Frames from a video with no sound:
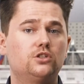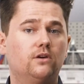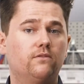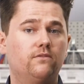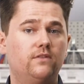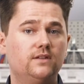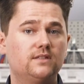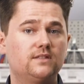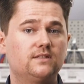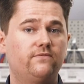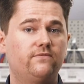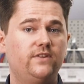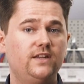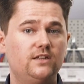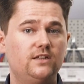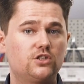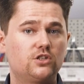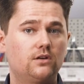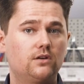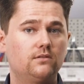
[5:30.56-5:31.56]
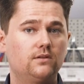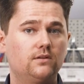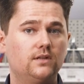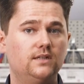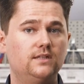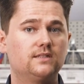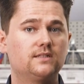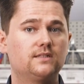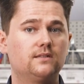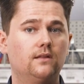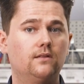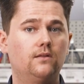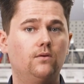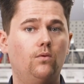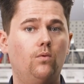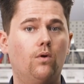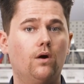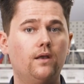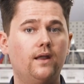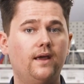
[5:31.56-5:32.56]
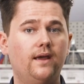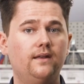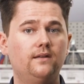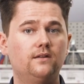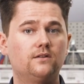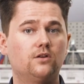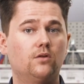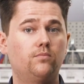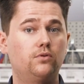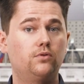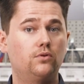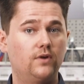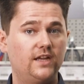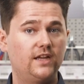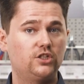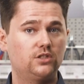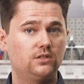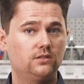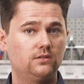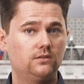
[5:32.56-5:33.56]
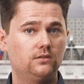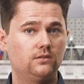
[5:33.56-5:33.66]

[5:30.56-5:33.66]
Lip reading: of this feature is the one-handed operation,